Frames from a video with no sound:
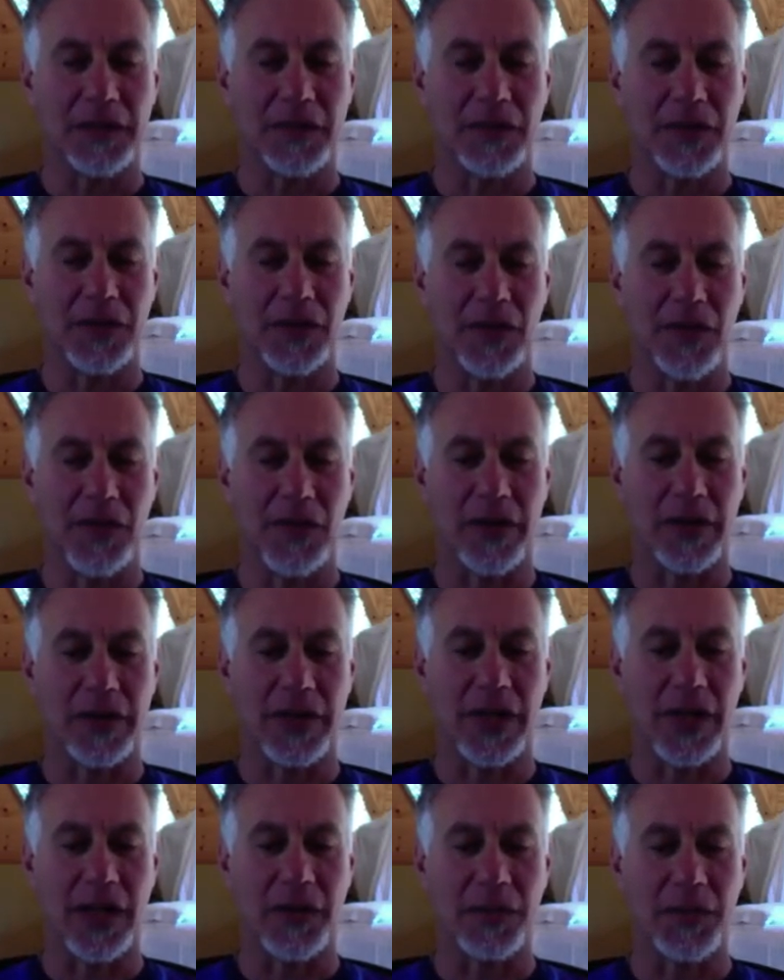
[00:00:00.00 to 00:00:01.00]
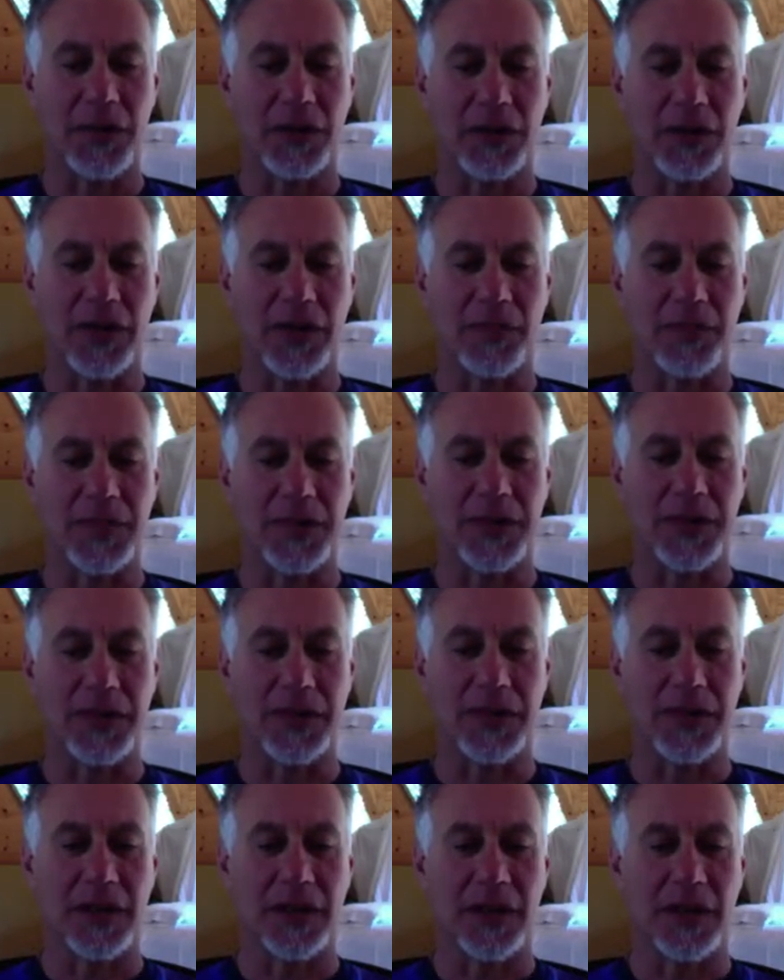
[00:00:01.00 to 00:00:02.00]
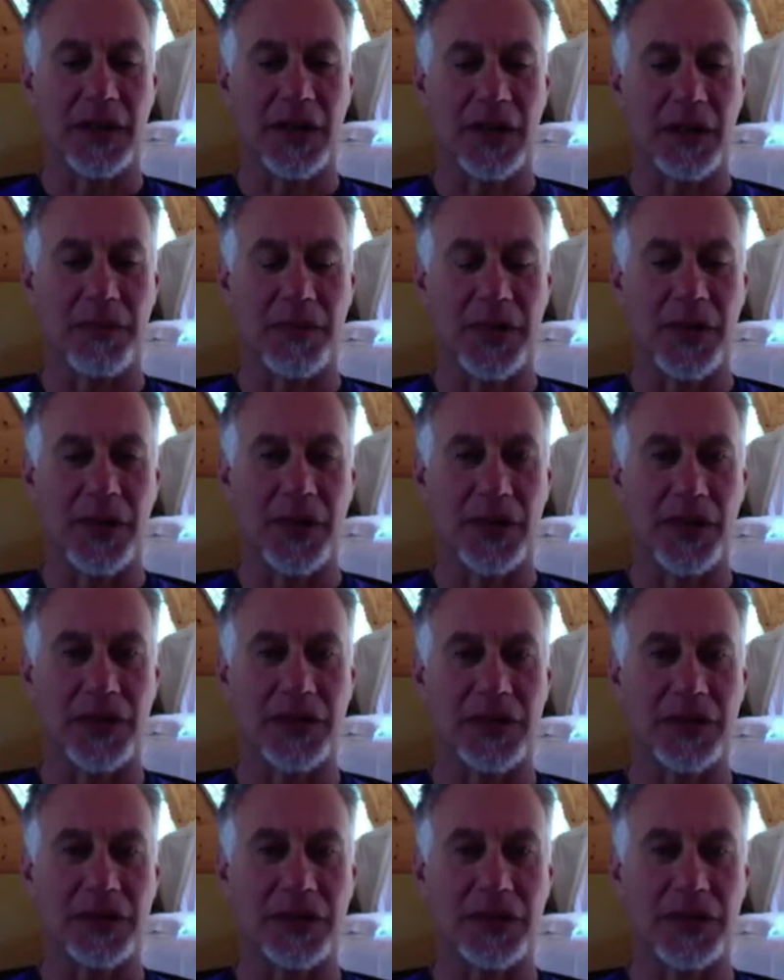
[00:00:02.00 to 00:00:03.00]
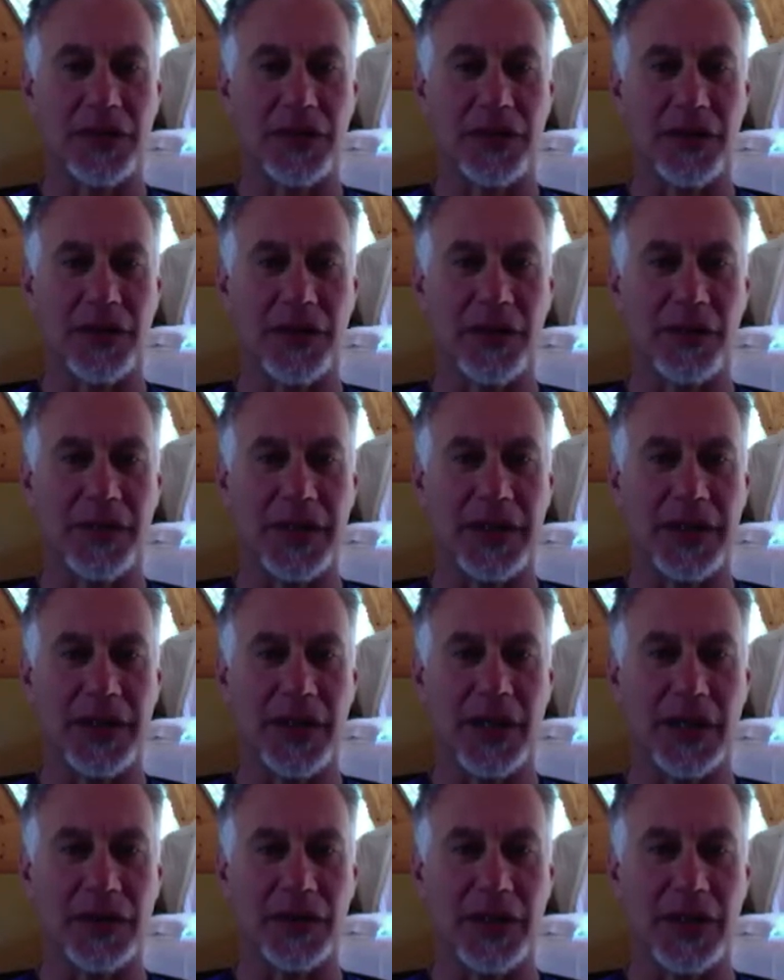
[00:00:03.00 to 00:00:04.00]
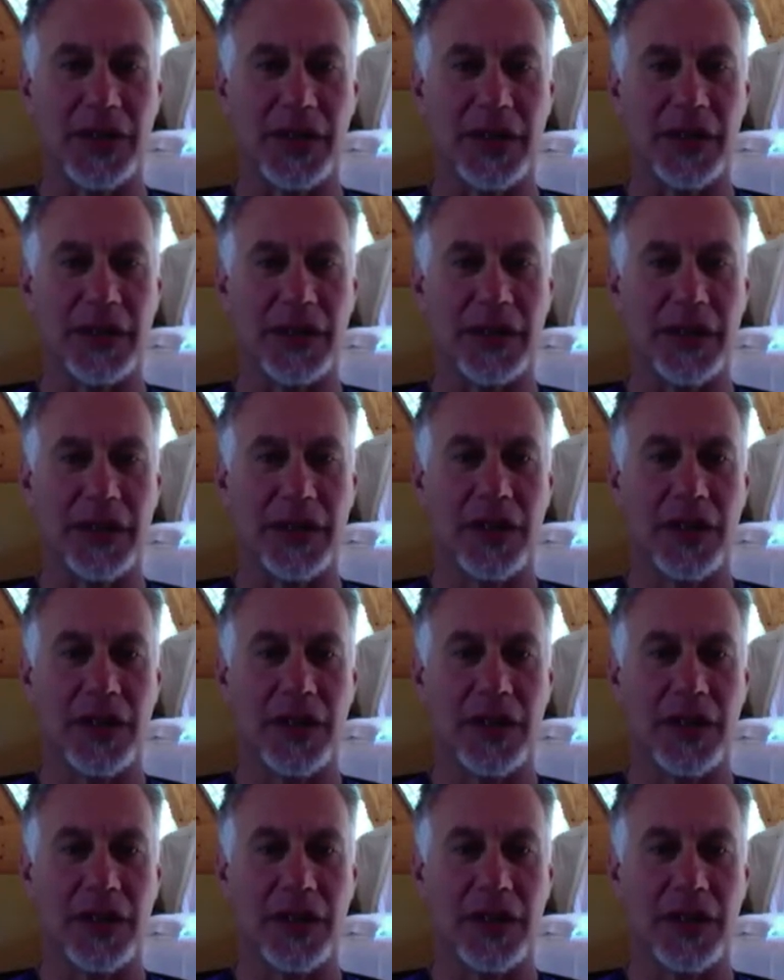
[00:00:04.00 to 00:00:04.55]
you're going to keep your lips pursed, so they're going to be touching.